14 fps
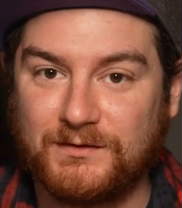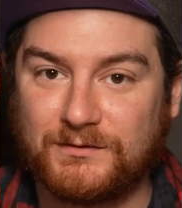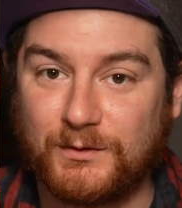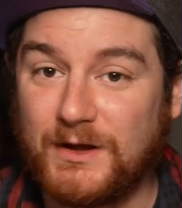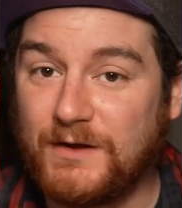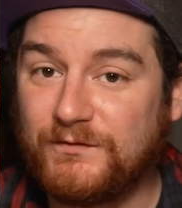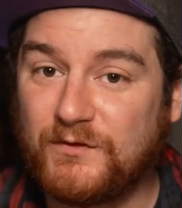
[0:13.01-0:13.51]

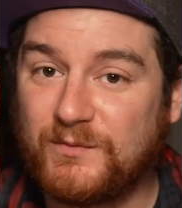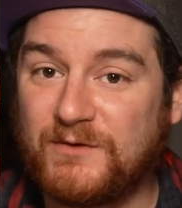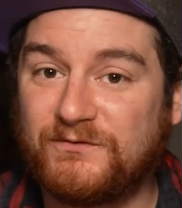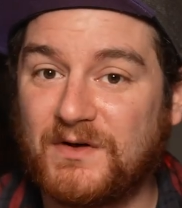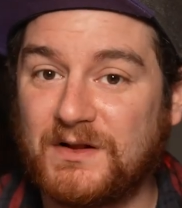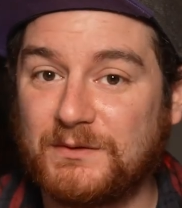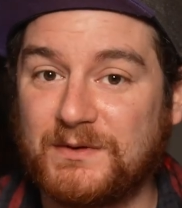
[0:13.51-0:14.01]
So if you've been
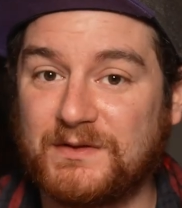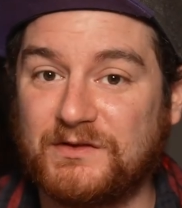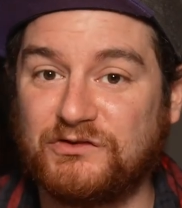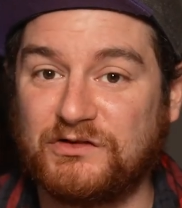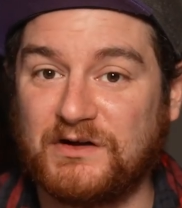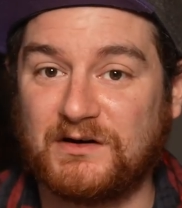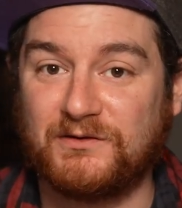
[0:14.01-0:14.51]
following this
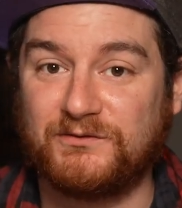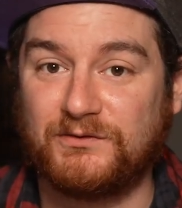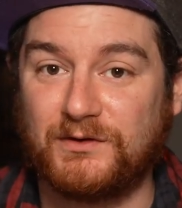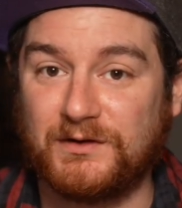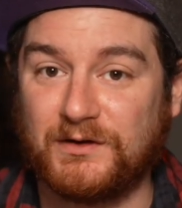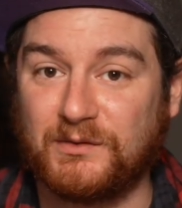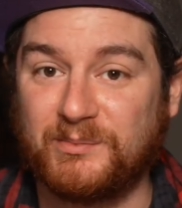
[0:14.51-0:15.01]
channel
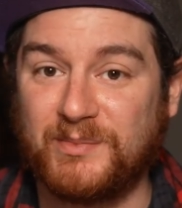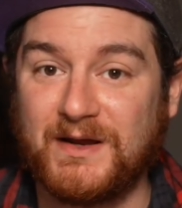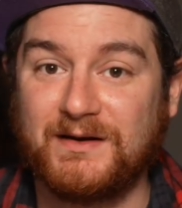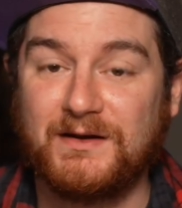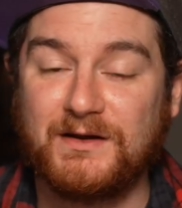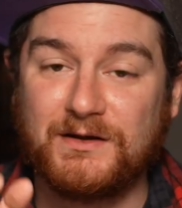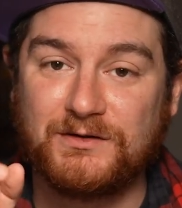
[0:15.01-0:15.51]
for a little
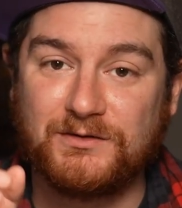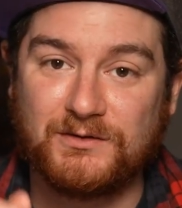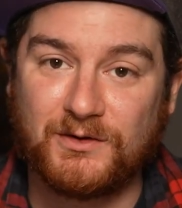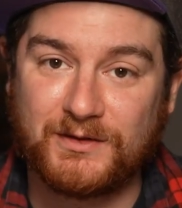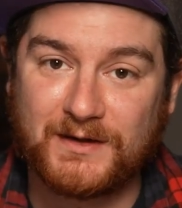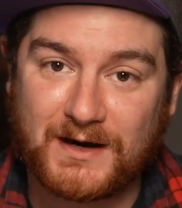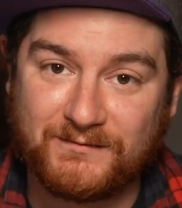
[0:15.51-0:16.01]
bit, you
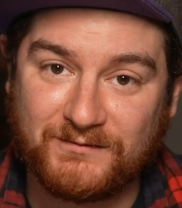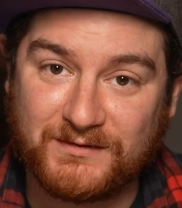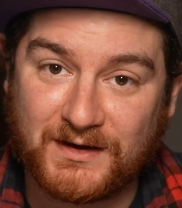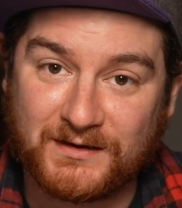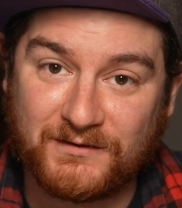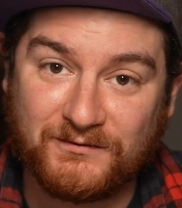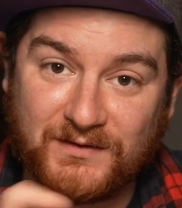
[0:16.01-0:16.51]
know that I've
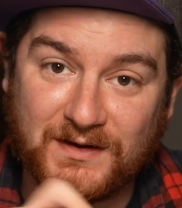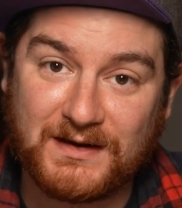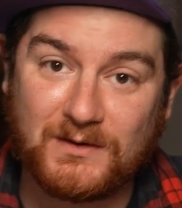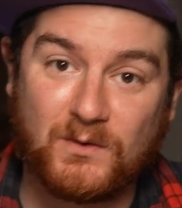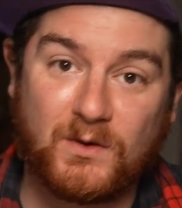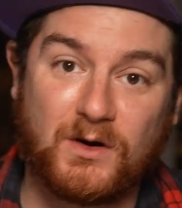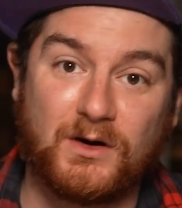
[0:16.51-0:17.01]
done a
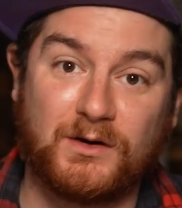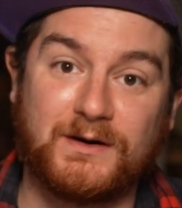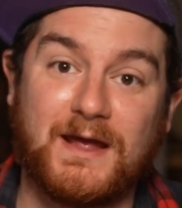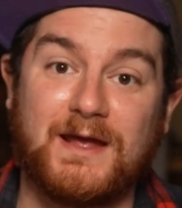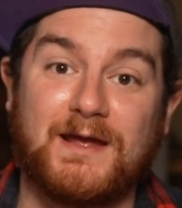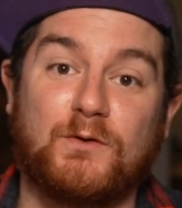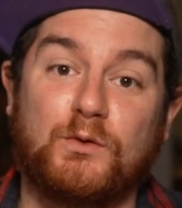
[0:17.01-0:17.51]
video on
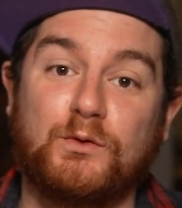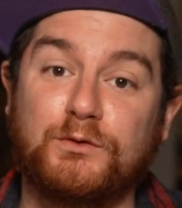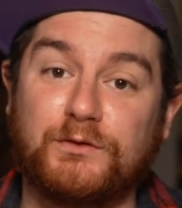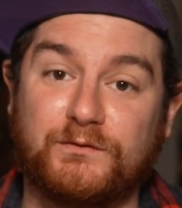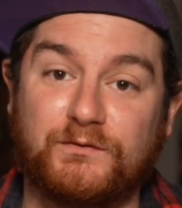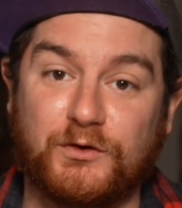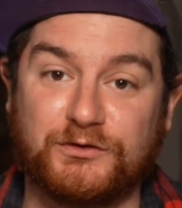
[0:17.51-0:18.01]
an
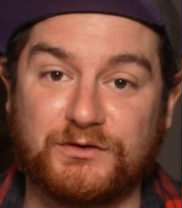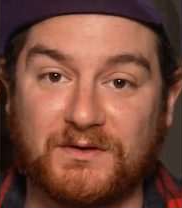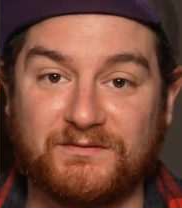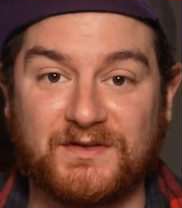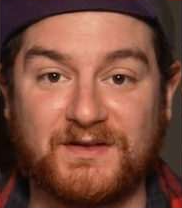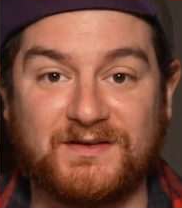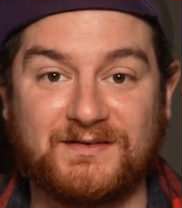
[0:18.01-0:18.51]
older version
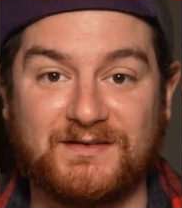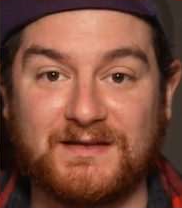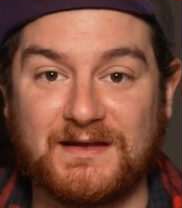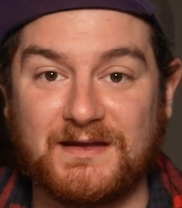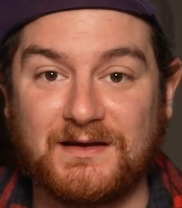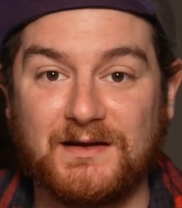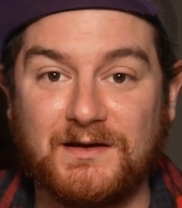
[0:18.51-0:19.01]
of this,
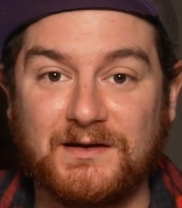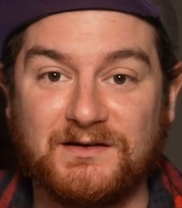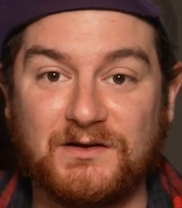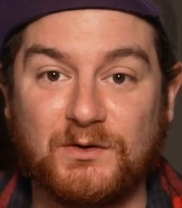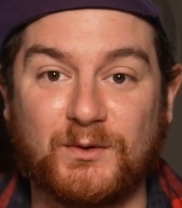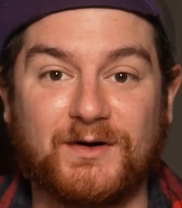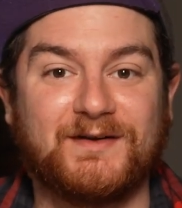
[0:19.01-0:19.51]
the
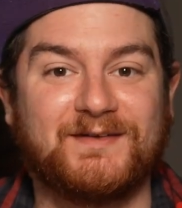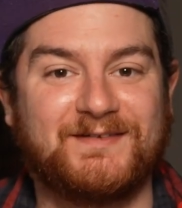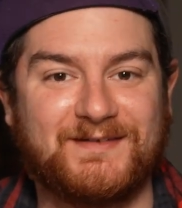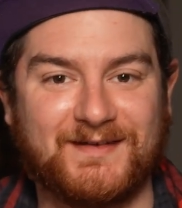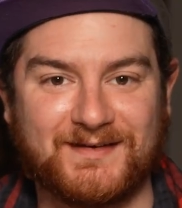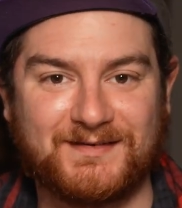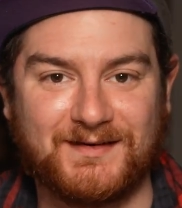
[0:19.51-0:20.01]
Neewer
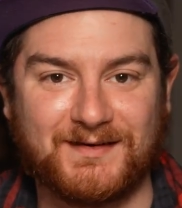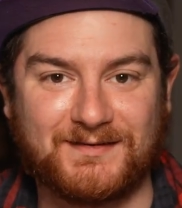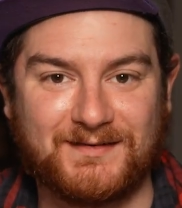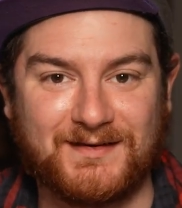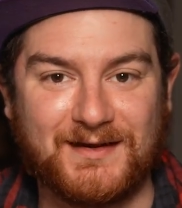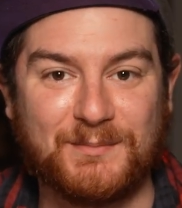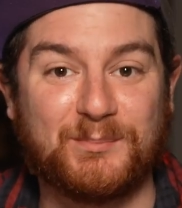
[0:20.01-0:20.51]

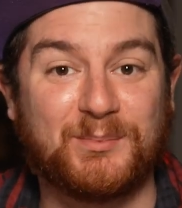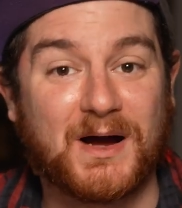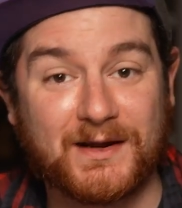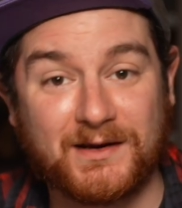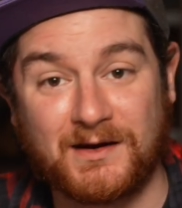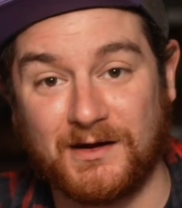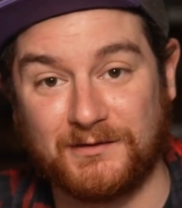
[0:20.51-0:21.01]
660
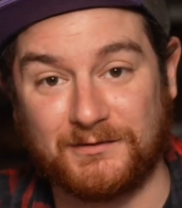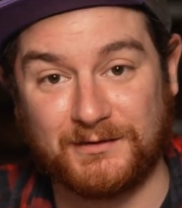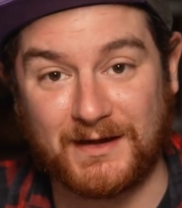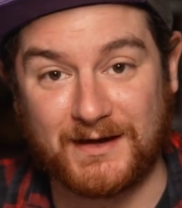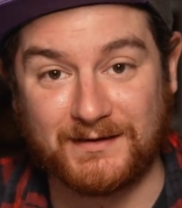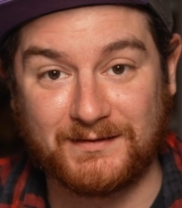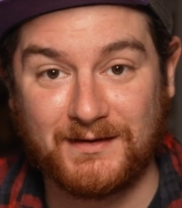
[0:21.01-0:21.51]
bicolor
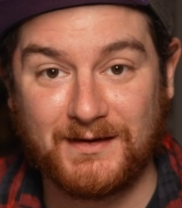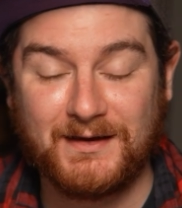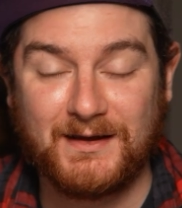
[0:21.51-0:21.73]
light.